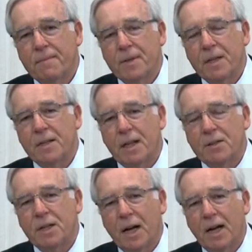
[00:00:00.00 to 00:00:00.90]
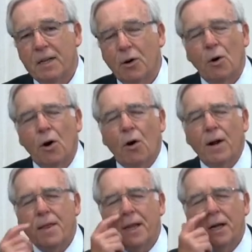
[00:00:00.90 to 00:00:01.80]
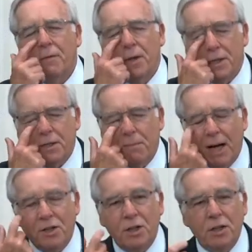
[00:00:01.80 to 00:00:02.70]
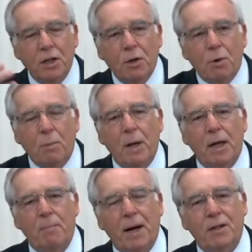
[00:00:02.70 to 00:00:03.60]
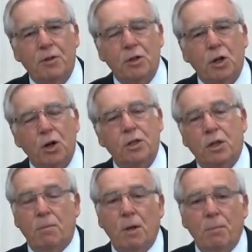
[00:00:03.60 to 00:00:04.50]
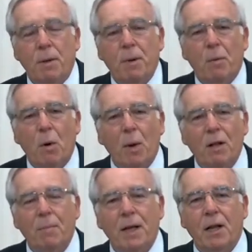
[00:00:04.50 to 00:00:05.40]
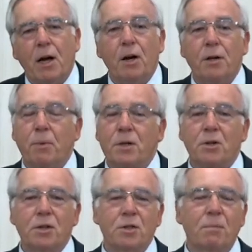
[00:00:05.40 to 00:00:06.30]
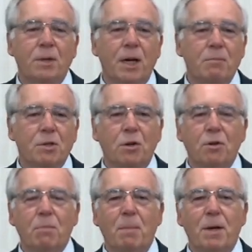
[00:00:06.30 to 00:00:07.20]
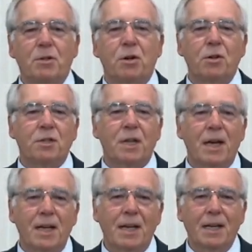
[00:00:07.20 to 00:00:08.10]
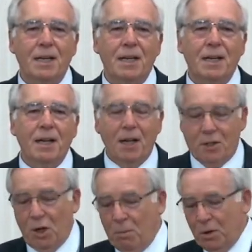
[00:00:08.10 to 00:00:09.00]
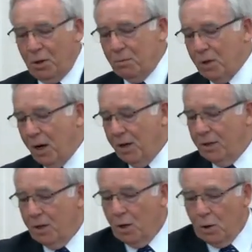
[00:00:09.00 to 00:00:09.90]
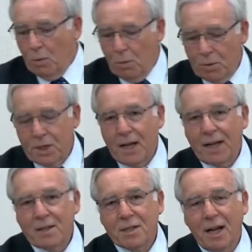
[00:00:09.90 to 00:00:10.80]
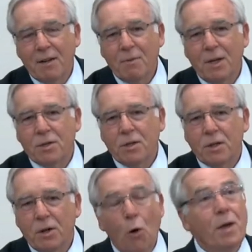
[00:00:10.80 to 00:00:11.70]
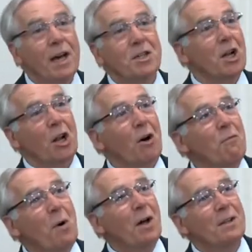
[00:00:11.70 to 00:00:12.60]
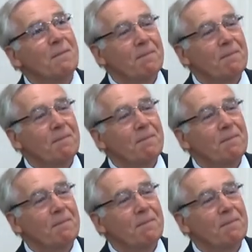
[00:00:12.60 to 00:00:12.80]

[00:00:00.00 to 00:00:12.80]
Isn't that sad? Or, or I think of this imagine when we get back to church, and maybe we will be allowed, we trust sometime soon, maybe a church tea, and someone comes round, Would you like a sandwich? Oh, yes, I'd love one.